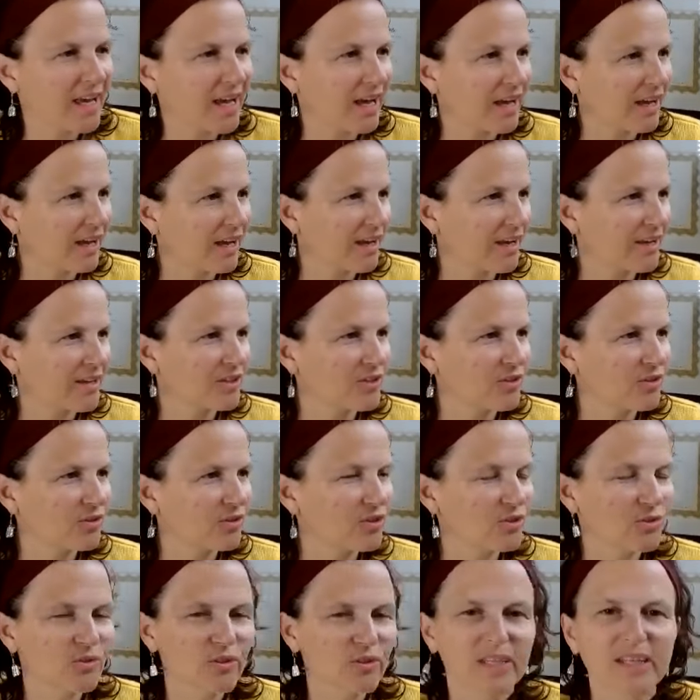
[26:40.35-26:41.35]
uh, your,
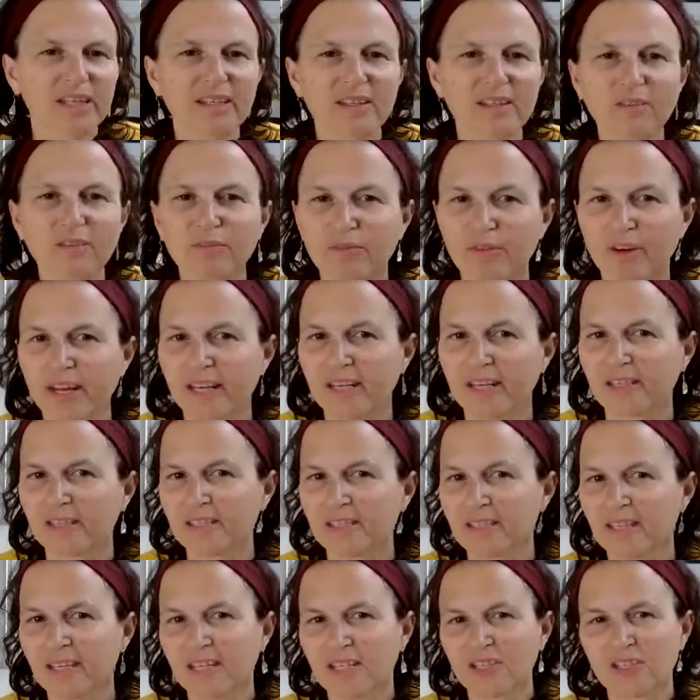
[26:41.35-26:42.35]
your little
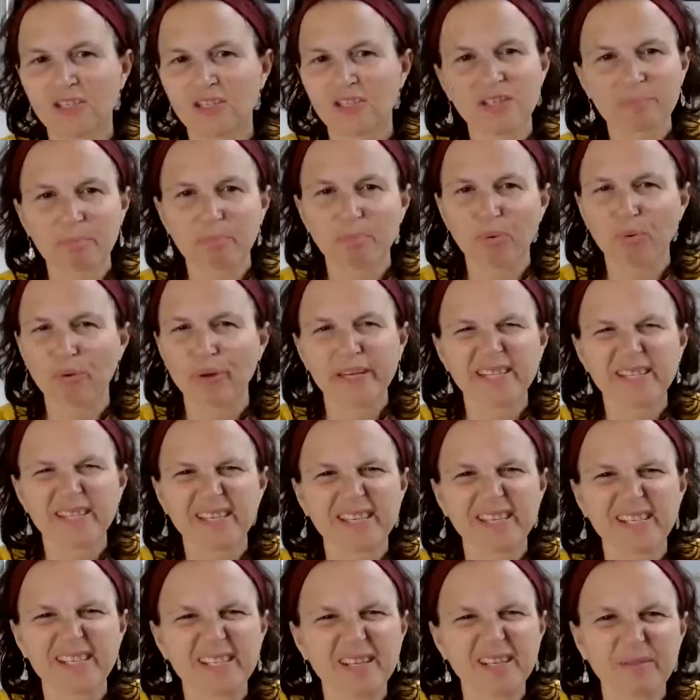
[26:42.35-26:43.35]
friend just
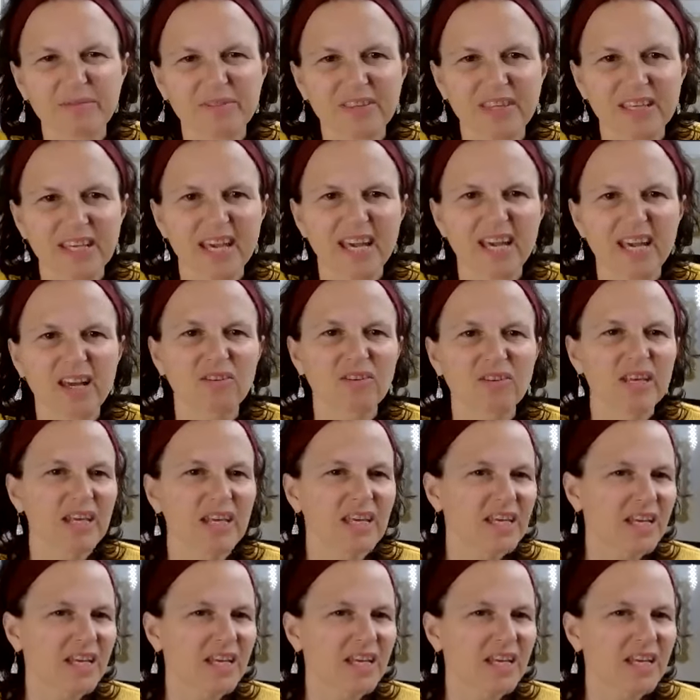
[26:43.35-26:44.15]
pointing something out,